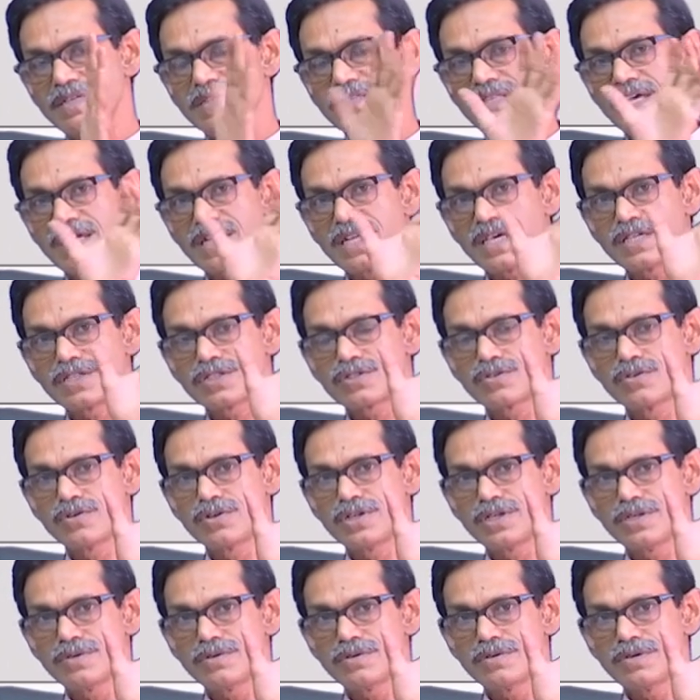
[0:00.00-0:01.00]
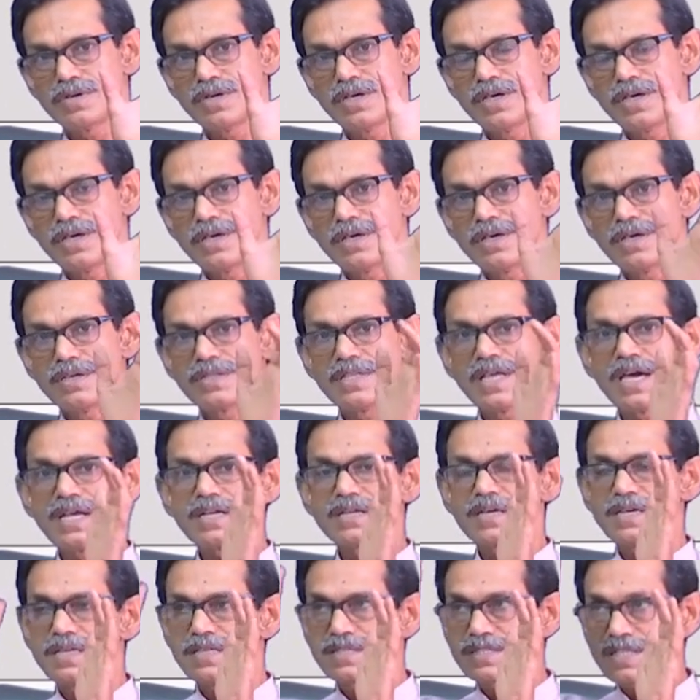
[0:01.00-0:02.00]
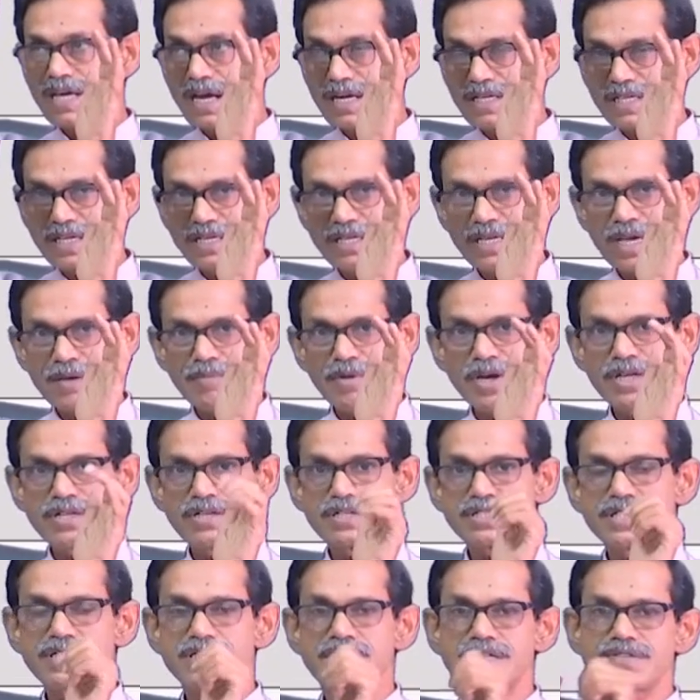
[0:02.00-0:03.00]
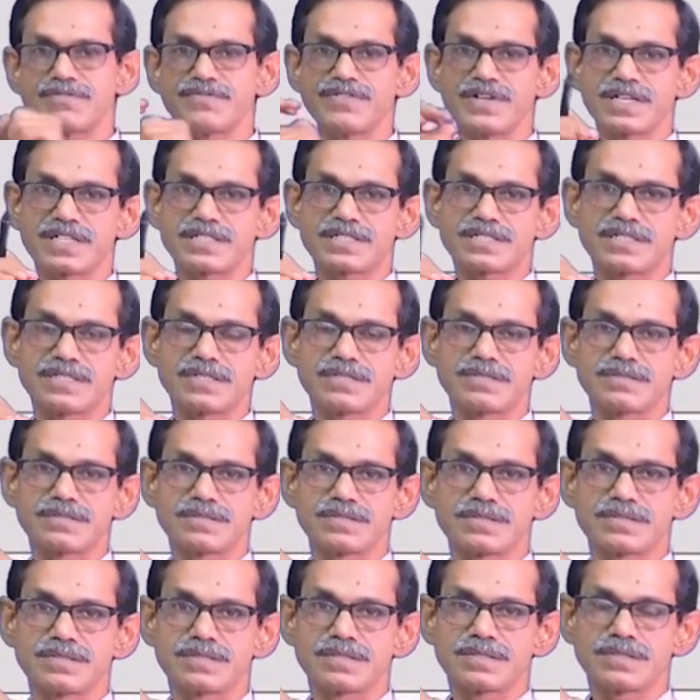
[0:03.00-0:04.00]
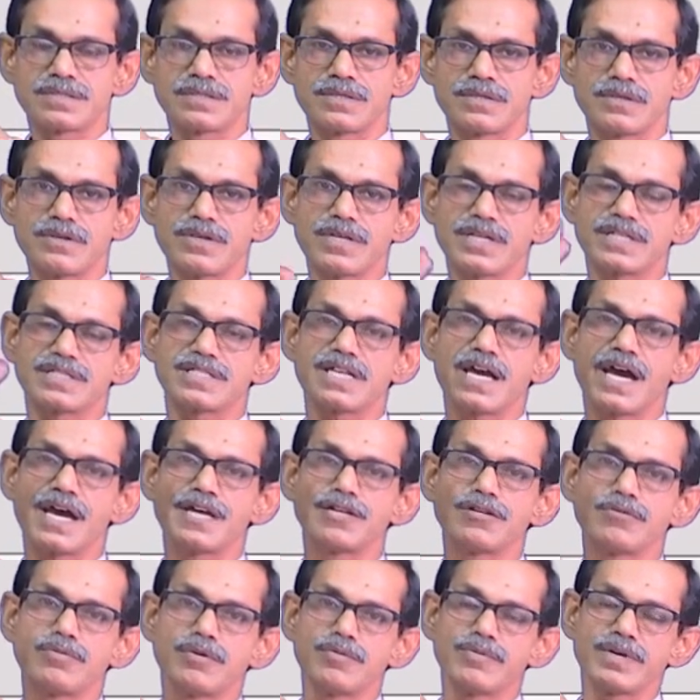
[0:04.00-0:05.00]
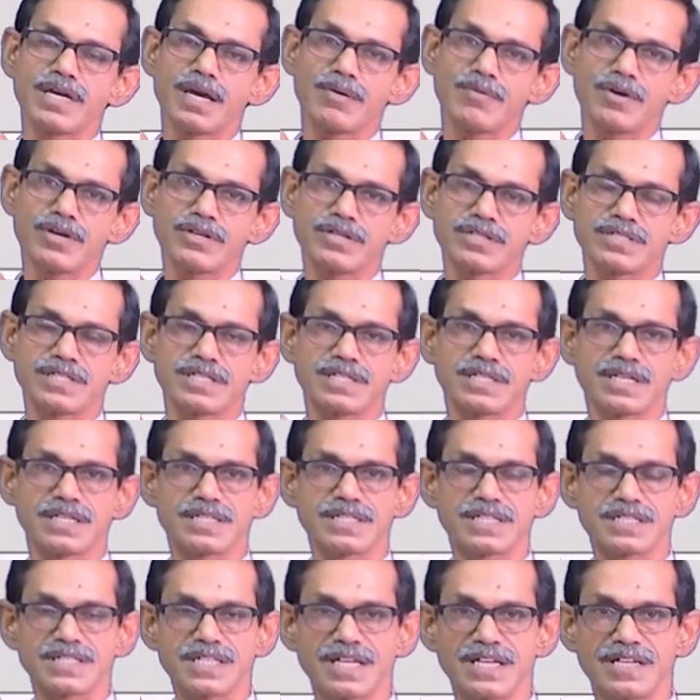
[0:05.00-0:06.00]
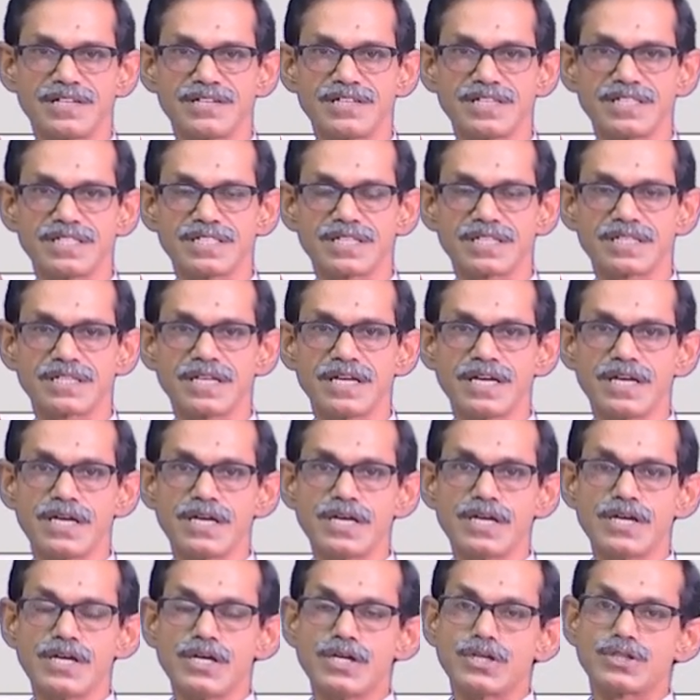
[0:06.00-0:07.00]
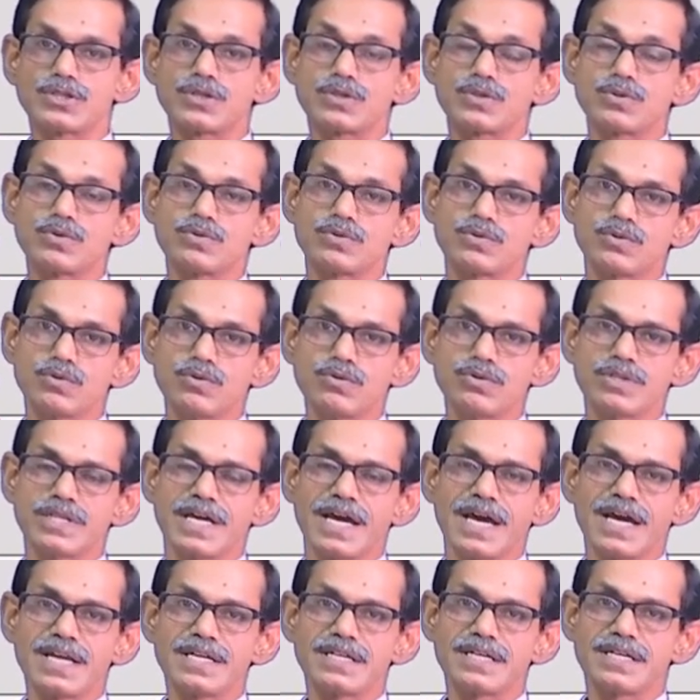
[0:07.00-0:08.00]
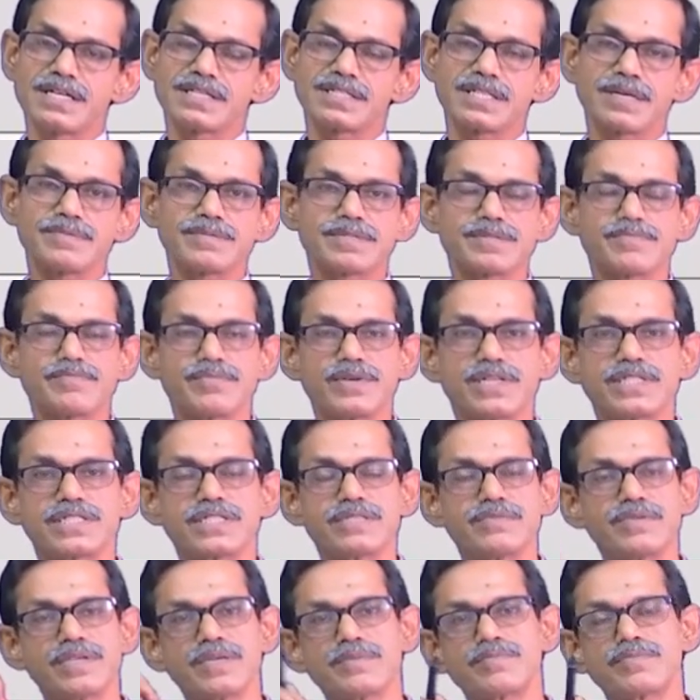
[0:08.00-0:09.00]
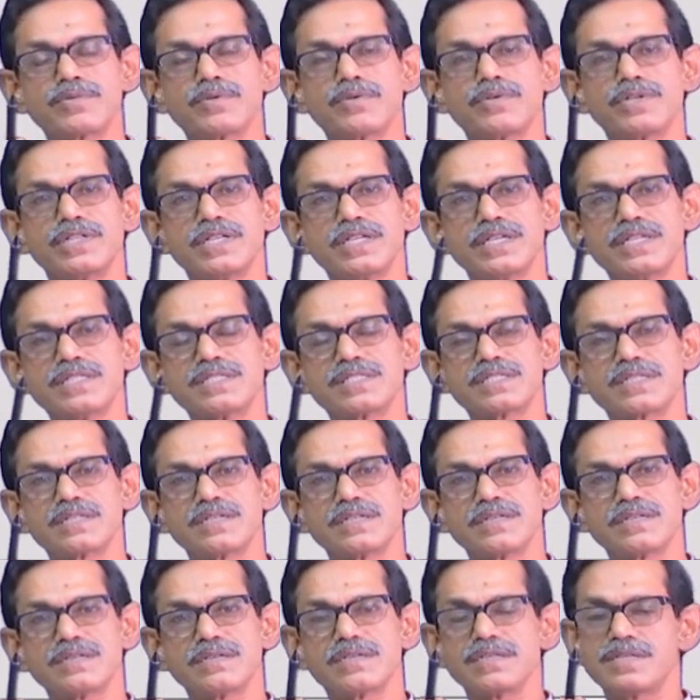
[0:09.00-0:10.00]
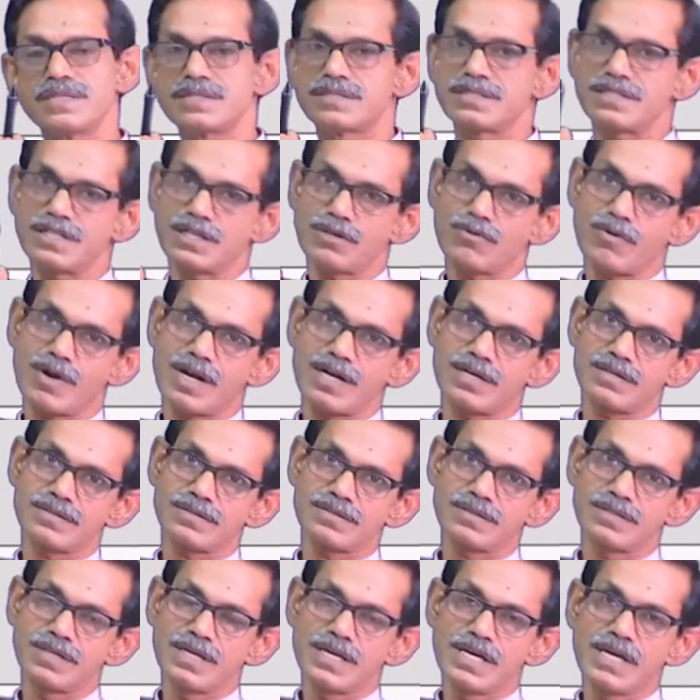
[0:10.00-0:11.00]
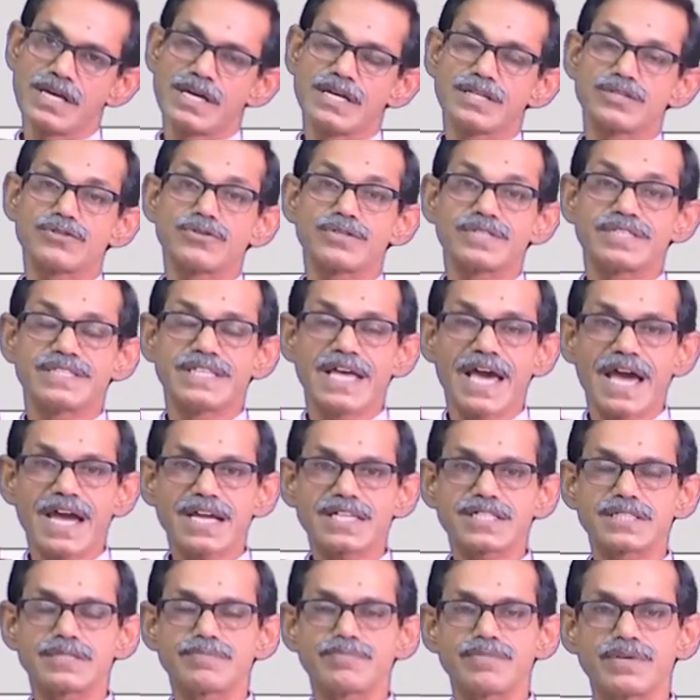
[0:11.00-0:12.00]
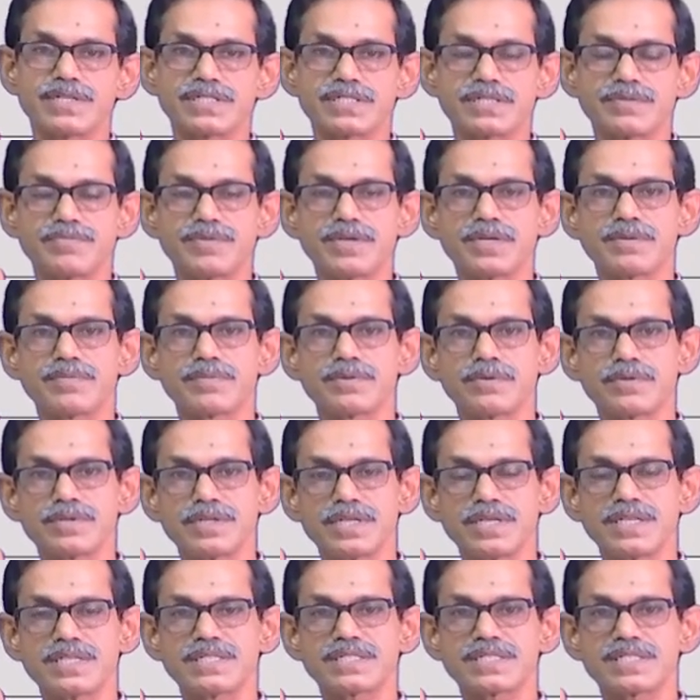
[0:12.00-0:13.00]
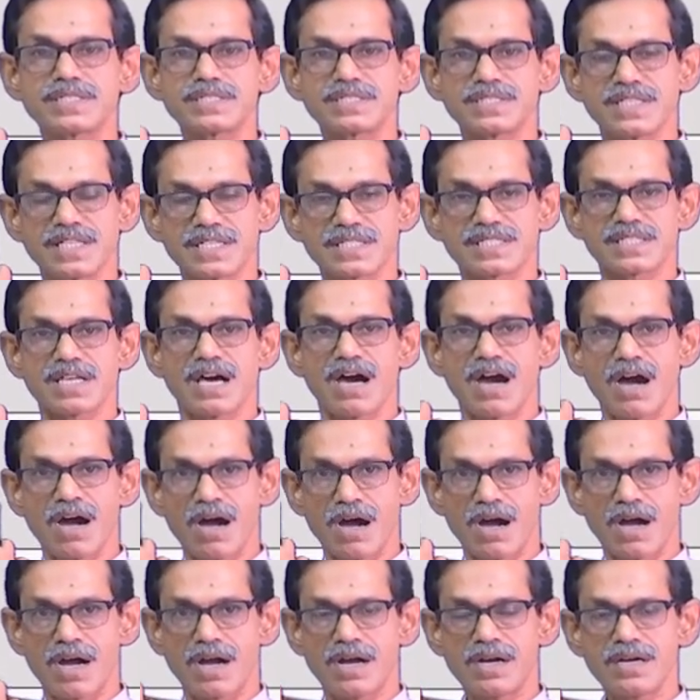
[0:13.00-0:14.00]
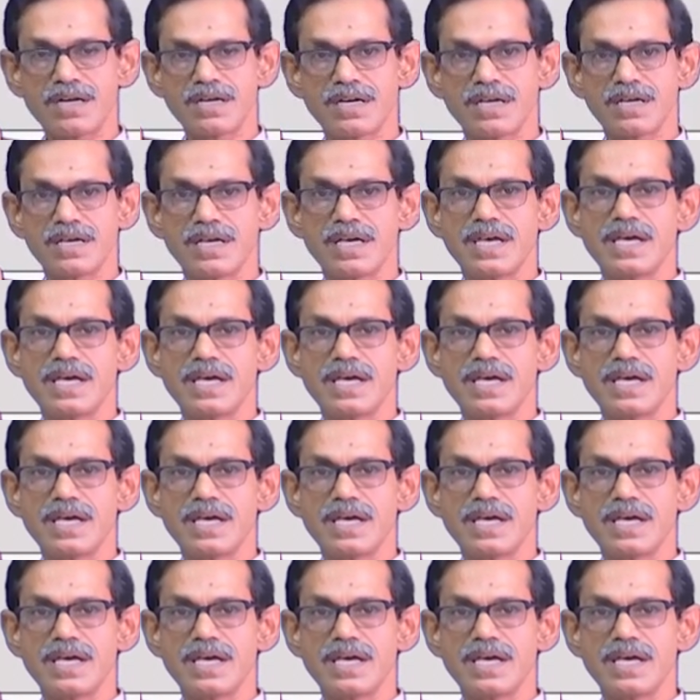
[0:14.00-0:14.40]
that I showed you, that certain amino acids are fixed, okay, say hydrophobic amino acids at the tail region. So, to do that some specific protease is required. So, that specific protease, these are